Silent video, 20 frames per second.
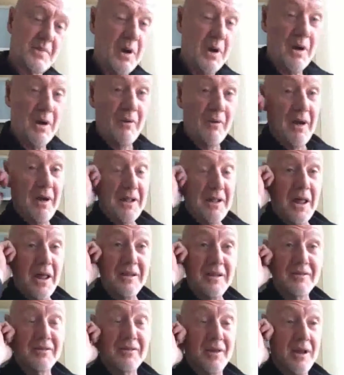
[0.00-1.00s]
Well, a
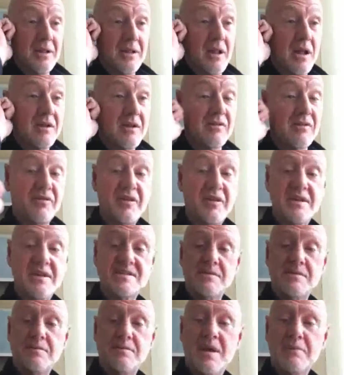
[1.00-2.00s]
lot of the
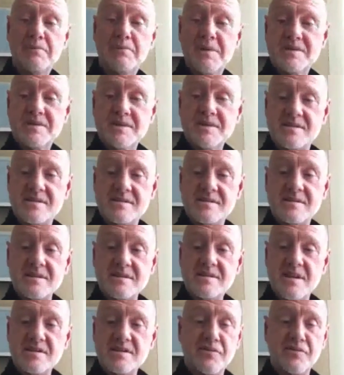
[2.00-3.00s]
things that make businesses
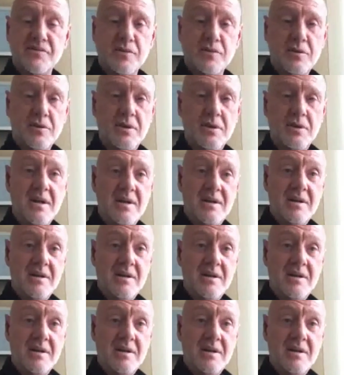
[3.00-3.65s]
successful